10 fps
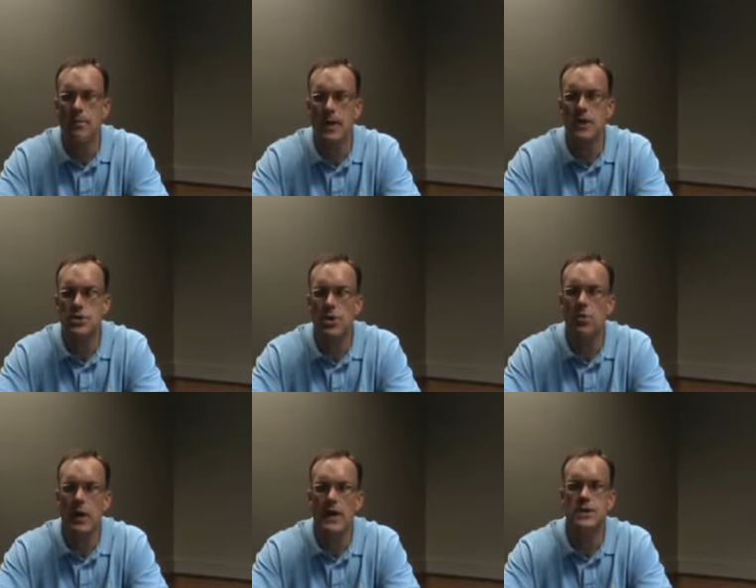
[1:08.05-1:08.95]
based
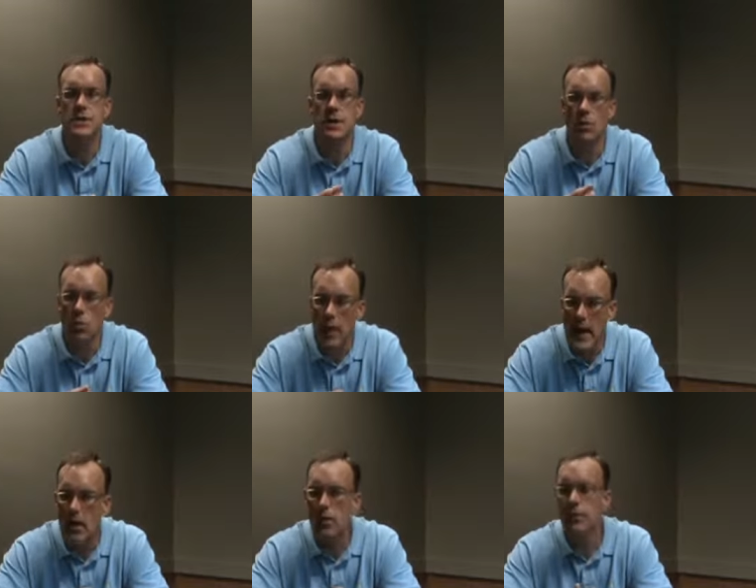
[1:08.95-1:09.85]
on what I see
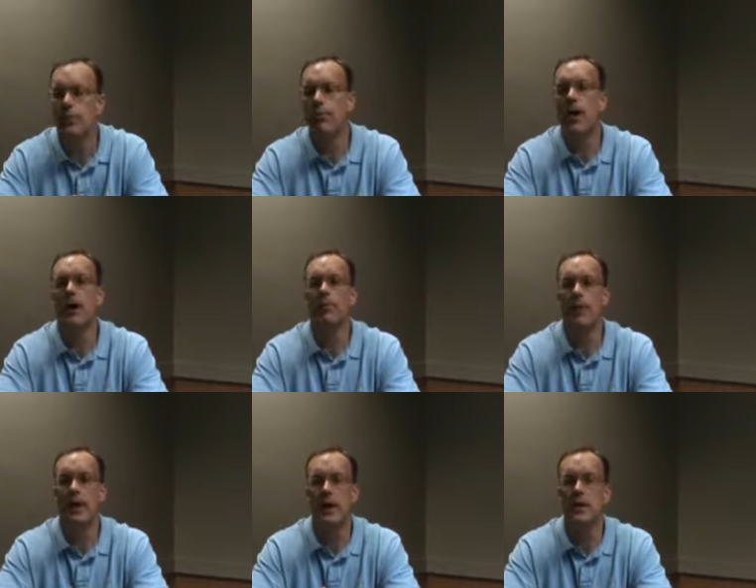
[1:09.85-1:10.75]
around the
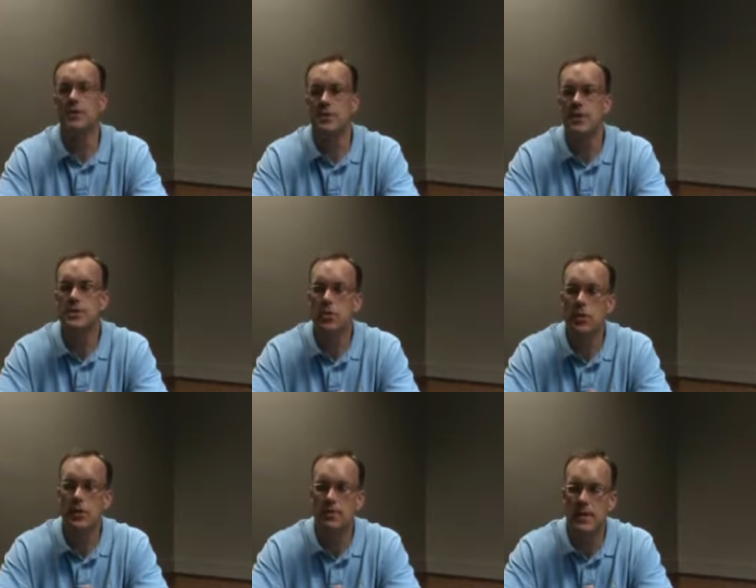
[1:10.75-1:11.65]
property, is this
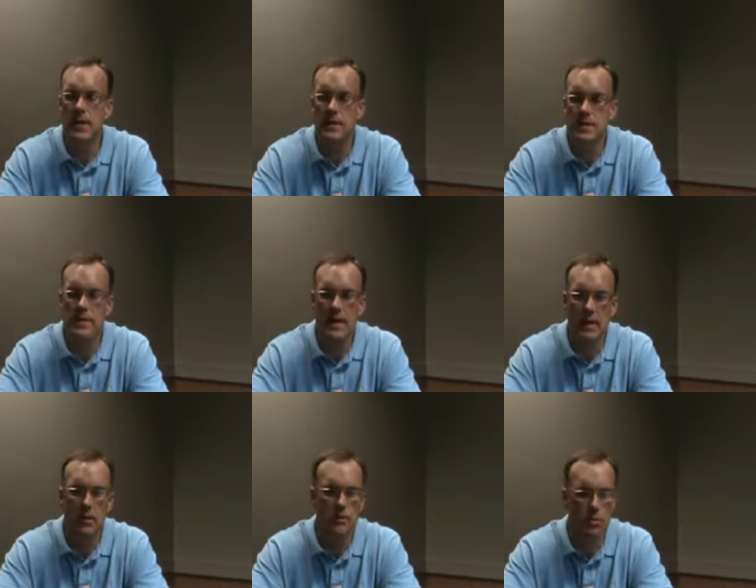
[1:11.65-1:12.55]
going to be a
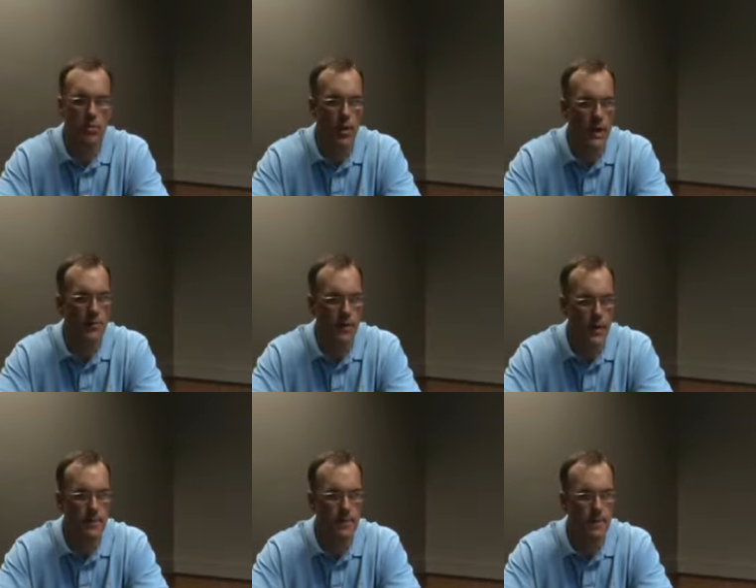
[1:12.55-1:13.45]
saleable
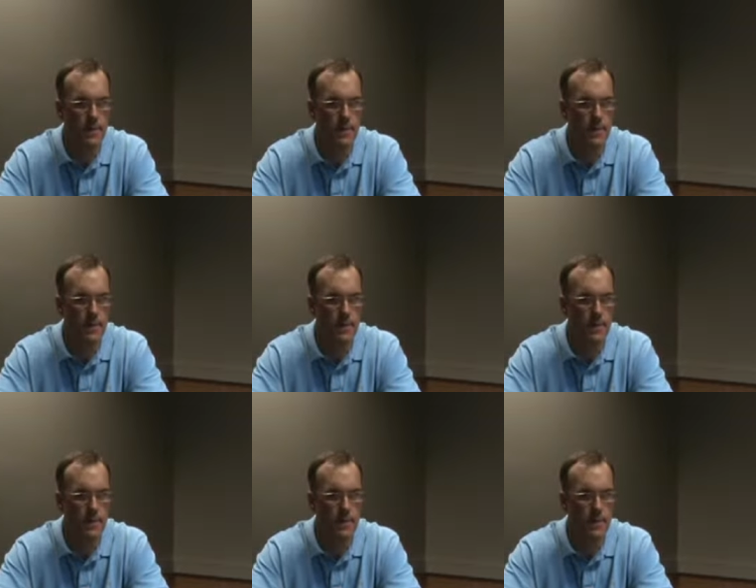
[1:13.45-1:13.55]
property?